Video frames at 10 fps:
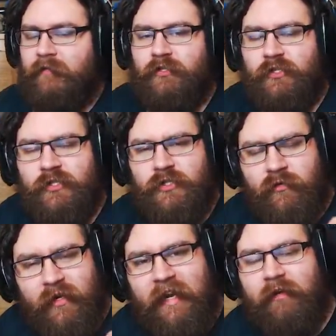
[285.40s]
just to sort
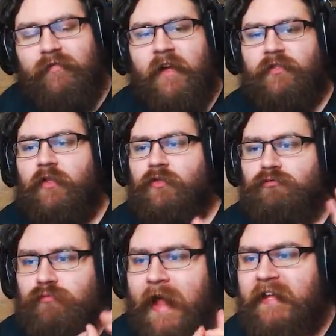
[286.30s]
of clarify, the
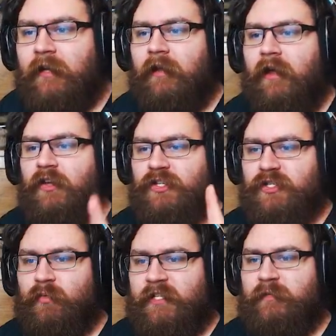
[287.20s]
regular
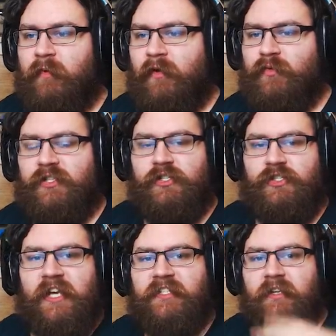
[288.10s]
sweet spot, which is
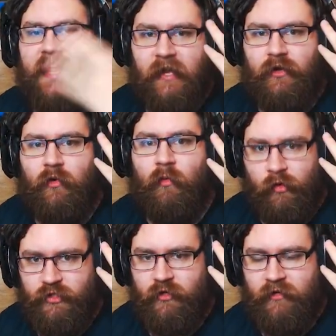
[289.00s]
chest and head
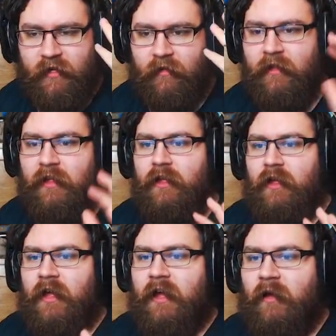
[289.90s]
one-shot kill,
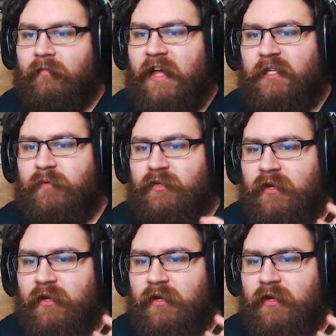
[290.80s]
that's between